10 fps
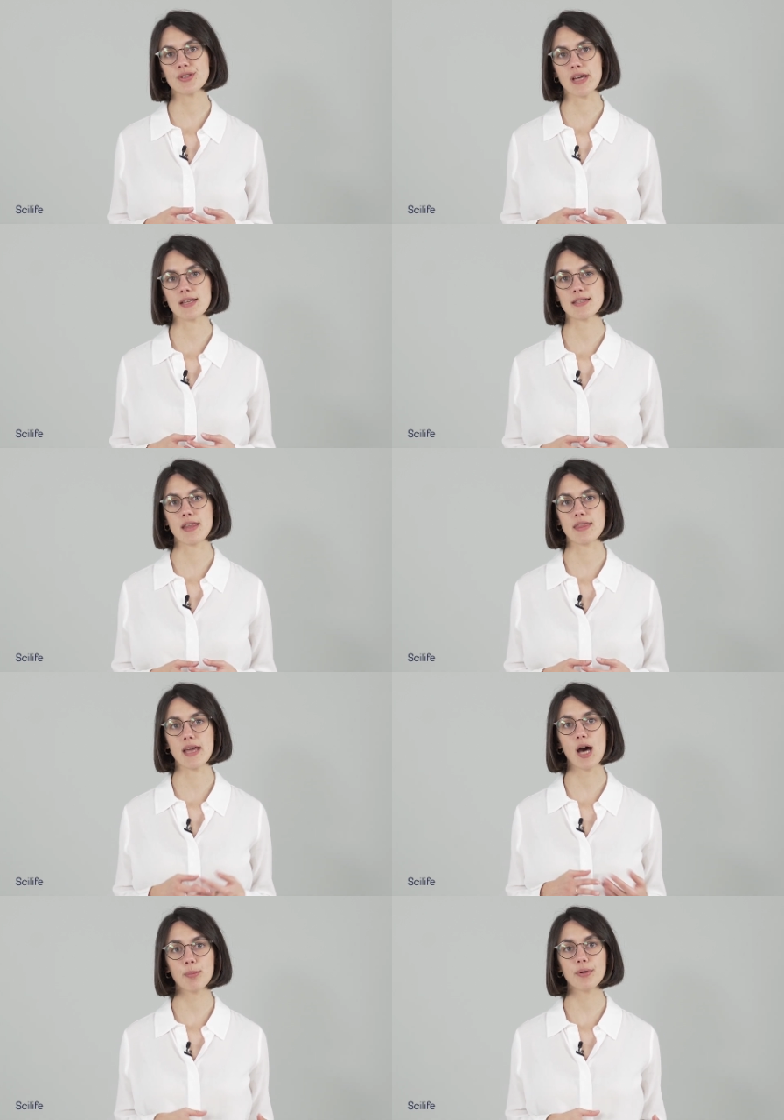test at
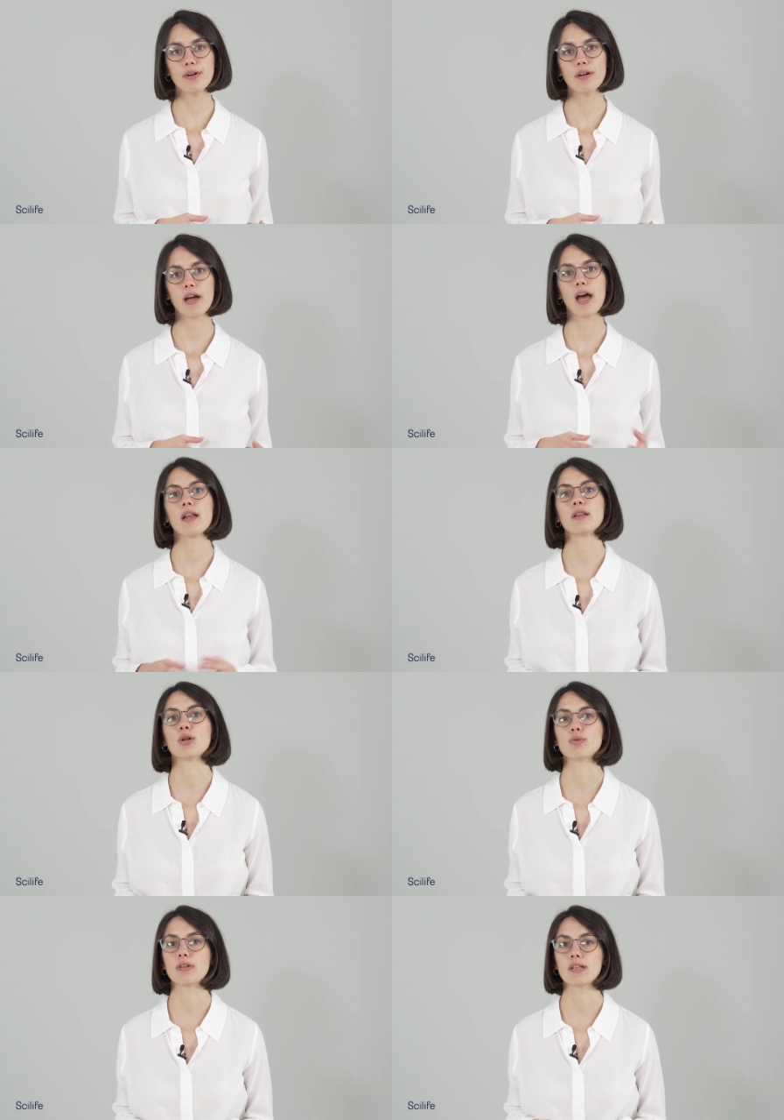the upper and
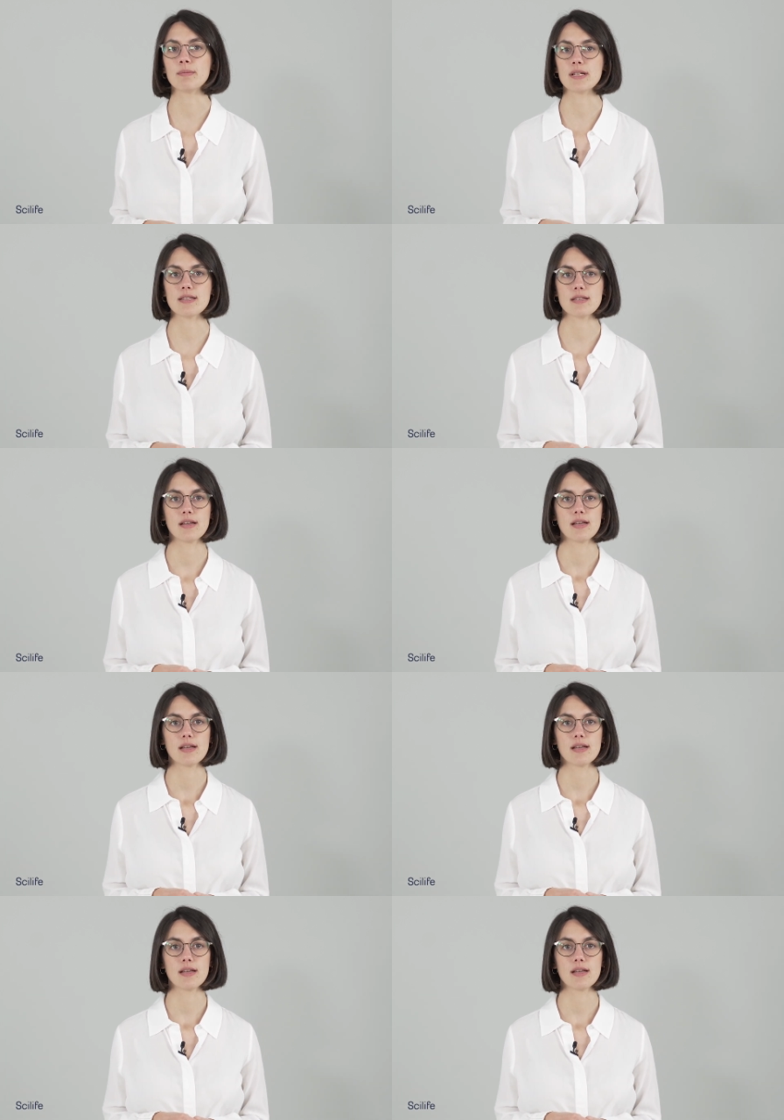lower limits.